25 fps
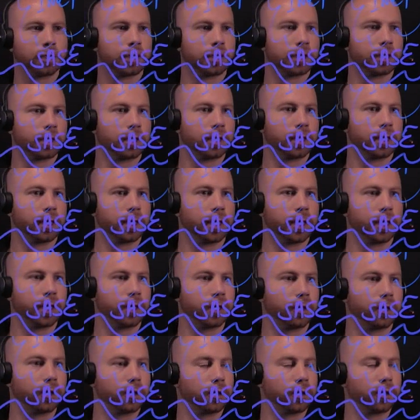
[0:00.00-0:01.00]
and
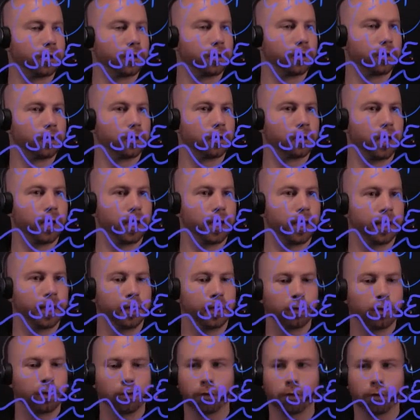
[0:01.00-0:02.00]
your client
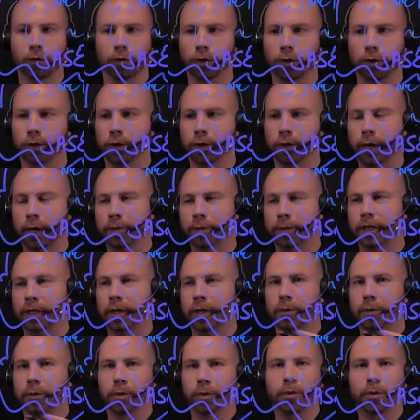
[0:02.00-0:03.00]
or your laptop
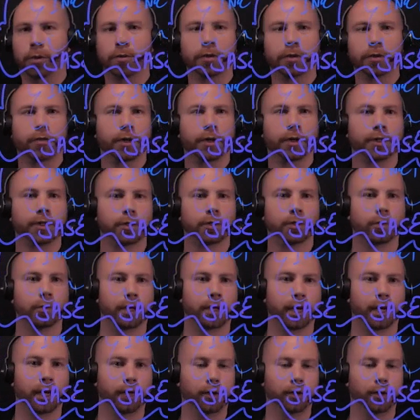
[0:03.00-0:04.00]
or your mobile device or what
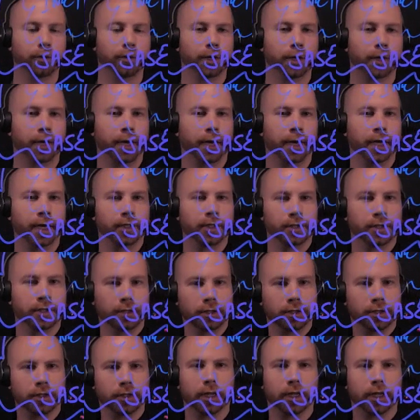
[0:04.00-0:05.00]
have you
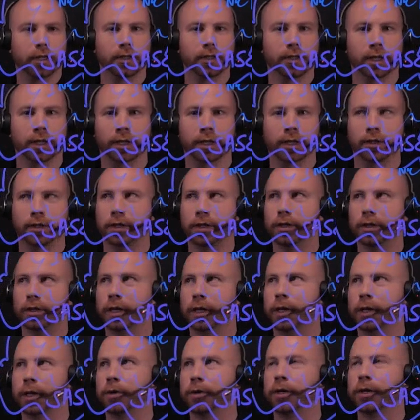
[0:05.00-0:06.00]
accesses that SASE
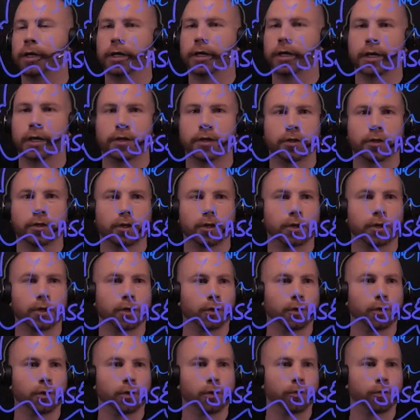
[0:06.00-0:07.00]
cloud, it's going to
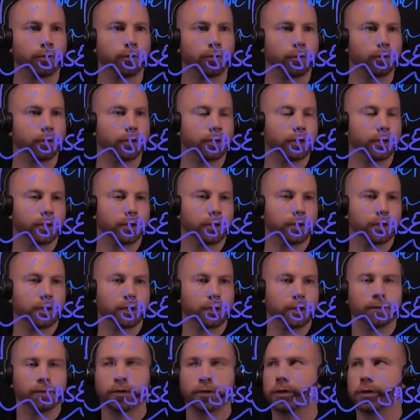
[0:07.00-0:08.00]
go through a series of
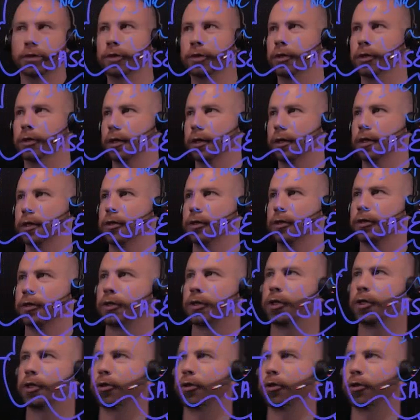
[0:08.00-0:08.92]
security